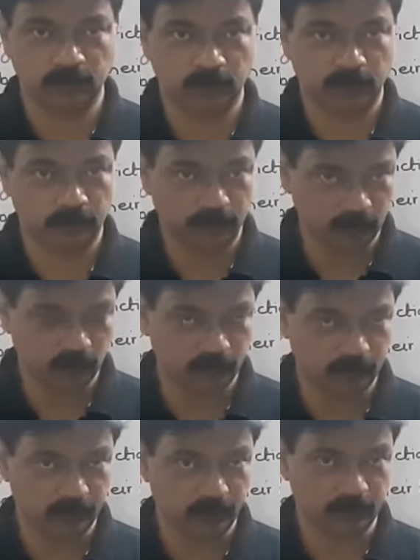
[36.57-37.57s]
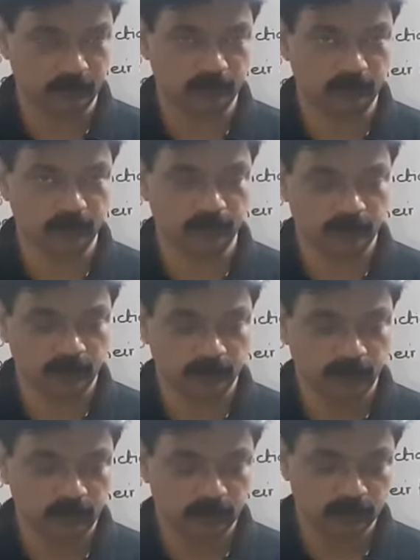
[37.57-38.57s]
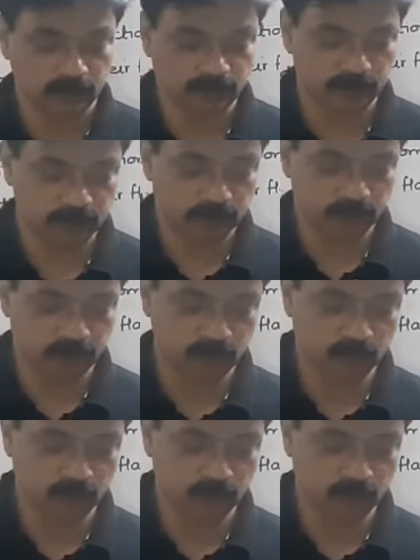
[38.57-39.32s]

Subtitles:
are in contact. So if I try to